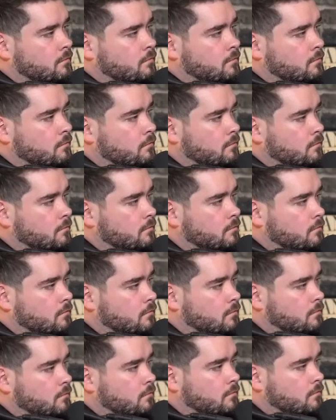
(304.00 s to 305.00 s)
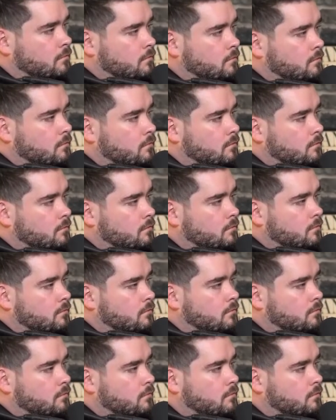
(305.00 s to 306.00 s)

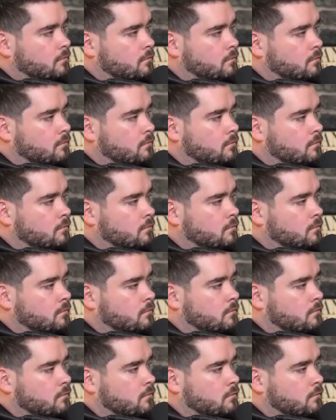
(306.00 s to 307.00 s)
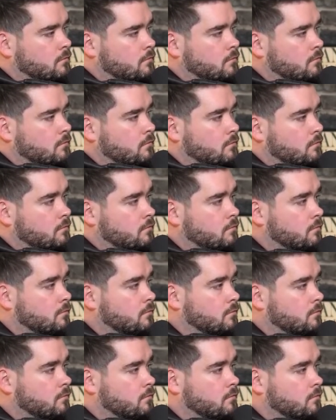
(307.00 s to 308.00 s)

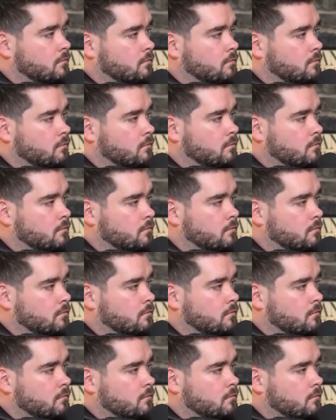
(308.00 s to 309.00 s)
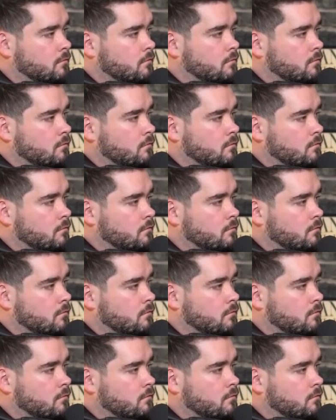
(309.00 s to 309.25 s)
No words are spoken by the person on screen.